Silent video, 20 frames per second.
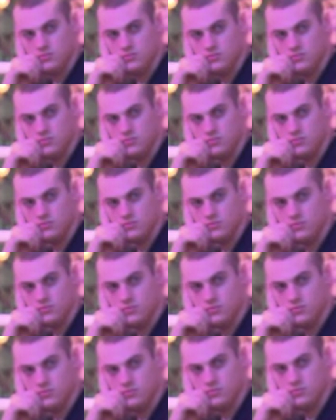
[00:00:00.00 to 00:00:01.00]

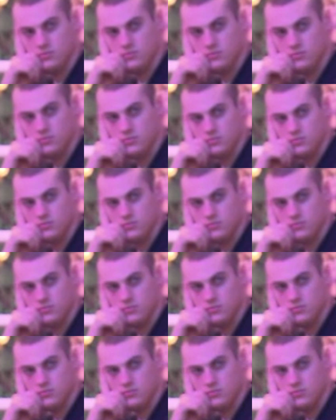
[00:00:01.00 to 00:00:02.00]

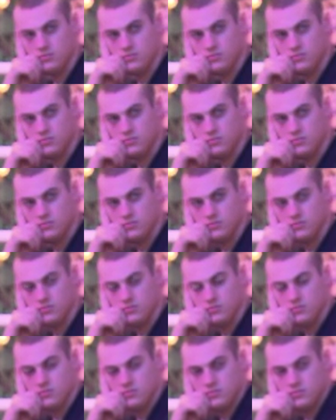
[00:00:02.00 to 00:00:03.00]

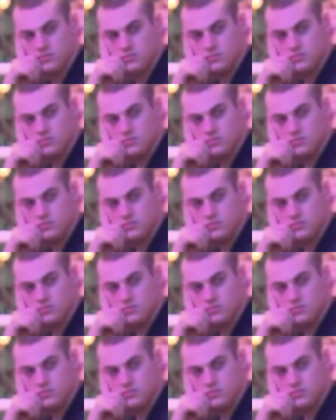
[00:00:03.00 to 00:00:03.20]
This person isn't speaking.